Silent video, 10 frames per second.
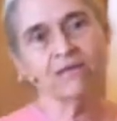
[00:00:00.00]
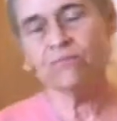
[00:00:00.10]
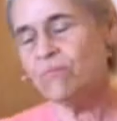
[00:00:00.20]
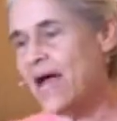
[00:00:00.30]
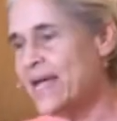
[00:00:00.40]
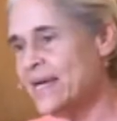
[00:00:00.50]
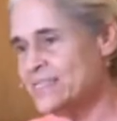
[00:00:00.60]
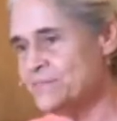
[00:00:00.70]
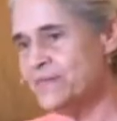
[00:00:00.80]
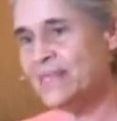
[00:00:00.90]
my
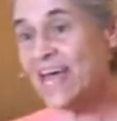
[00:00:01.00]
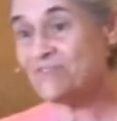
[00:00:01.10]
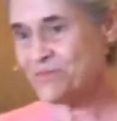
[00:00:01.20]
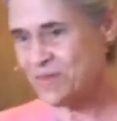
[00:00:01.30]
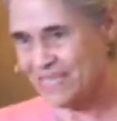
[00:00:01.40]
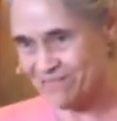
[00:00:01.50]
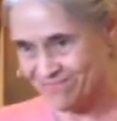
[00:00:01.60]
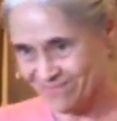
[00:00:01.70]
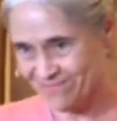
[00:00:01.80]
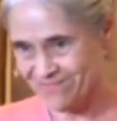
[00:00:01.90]
husband left me
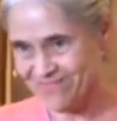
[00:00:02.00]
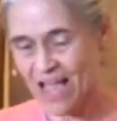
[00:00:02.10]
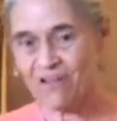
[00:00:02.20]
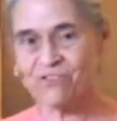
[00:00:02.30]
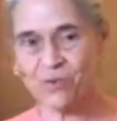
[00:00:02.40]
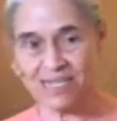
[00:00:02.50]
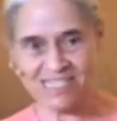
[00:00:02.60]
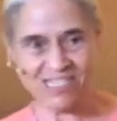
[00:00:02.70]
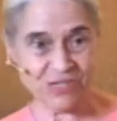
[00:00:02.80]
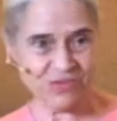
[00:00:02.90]
of
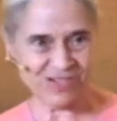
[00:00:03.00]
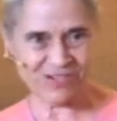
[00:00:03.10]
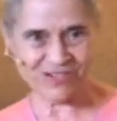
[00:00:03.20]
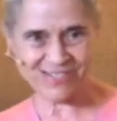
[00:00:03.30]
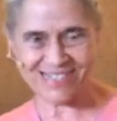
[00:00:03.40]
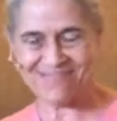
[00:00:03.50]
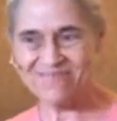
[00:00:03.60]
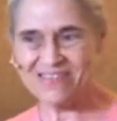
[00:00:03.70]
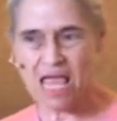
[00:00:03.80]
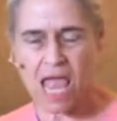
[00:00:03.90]
22 years.
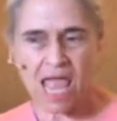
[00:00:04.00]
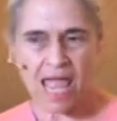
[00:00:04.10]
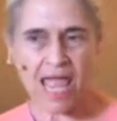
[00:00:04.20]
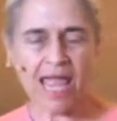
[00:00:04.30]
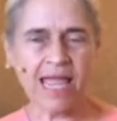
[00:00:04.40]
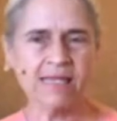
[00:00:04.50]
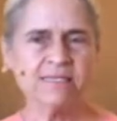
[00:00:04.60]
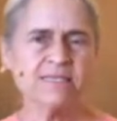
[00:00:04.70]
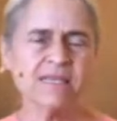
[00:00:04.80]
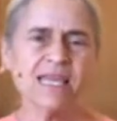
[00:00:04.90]

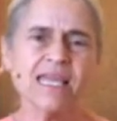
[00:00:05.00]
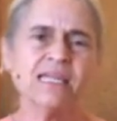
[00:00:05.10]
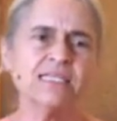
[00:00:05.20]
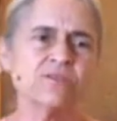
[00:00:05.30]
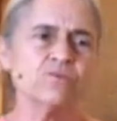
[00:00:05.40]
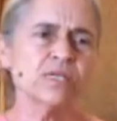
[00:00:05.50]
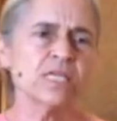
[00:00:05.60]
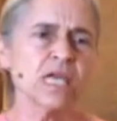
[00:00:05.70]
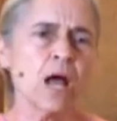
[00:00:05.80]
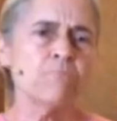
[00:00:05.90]
And it is
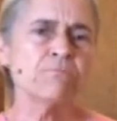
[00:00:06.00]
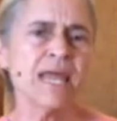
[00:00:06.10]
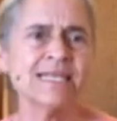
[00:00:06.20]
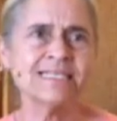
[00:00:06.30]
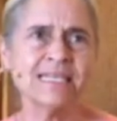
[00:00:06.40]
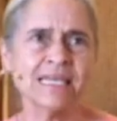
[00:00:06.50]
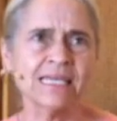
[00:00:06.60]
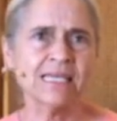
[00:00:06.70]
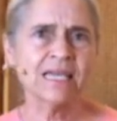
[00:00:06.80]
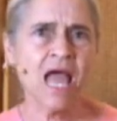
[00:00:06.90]
really
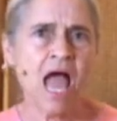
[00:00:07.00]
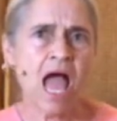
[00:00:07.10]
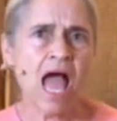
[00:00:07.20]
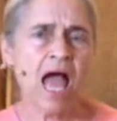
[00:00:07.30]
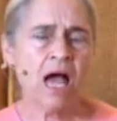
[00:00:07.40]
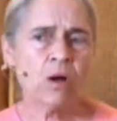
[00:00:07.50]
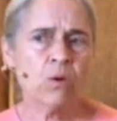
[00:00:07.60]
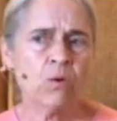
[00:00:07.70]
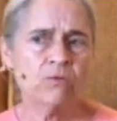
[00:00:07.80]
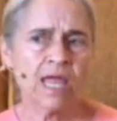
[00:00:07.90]
amazing
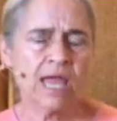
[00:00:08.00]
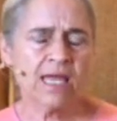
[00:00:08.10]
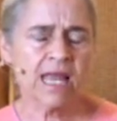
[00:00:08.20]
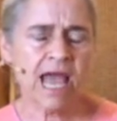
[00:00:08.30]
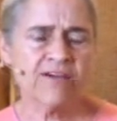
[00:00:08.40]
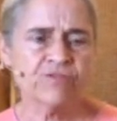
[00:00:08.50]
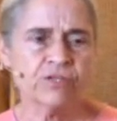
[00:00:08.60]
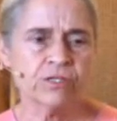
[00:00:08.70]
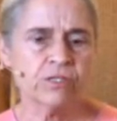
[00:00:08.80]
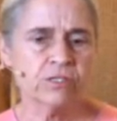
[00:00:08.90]
how that
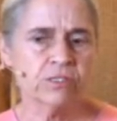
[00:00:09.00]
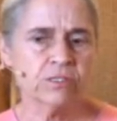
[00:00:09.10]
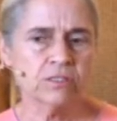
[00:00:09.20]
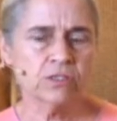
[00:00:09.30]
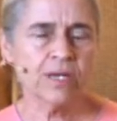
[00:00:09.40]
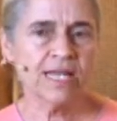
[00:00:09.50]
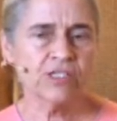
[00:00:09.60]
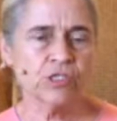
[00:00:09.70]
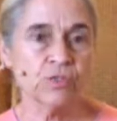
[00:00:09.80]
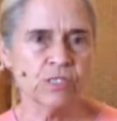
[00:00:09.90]
after
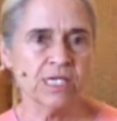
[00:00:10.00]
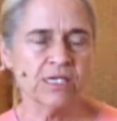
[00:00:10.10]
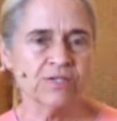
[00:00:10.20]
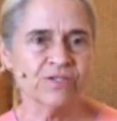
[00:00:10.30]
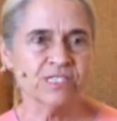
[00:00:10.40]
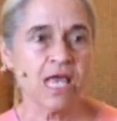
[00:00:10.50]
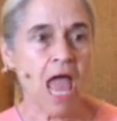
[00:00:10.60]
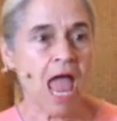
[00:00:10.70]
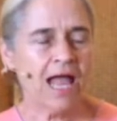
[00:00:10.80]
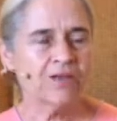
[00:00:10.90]
22 years
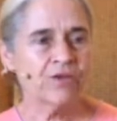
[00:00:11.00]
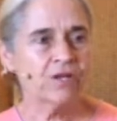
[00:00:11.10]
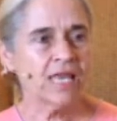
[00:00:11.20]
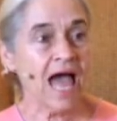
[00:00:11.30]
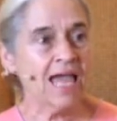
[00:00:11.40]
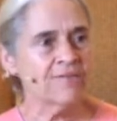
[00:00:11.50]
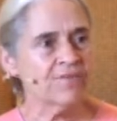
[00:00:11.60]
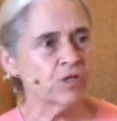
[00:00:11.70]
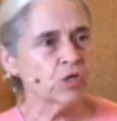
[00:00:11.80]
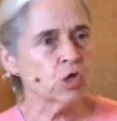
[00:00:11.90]
and your life
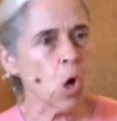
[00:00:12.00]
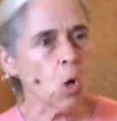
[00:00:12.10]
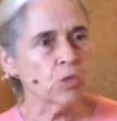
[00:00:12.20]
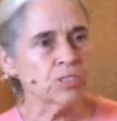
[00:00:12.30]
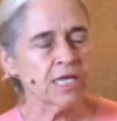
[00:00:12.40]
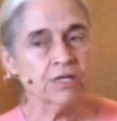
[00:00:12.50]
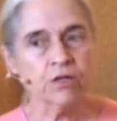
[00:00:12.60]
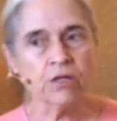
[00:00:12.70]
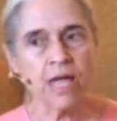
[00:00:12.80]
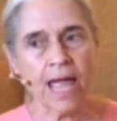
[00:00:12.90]
and your goals and
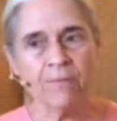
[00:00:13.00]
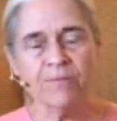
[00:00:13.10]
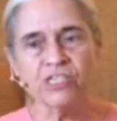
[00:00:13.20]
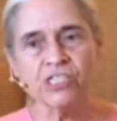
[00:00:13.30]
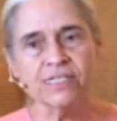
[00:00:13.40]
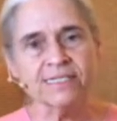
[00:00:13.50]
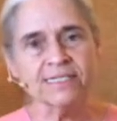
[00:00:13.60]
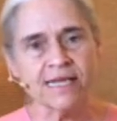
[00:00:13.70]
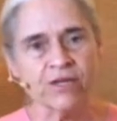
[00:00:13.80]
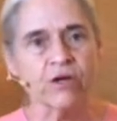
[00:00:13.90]
your
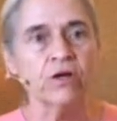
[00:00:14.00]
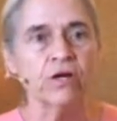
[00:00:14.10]
ambitions and your,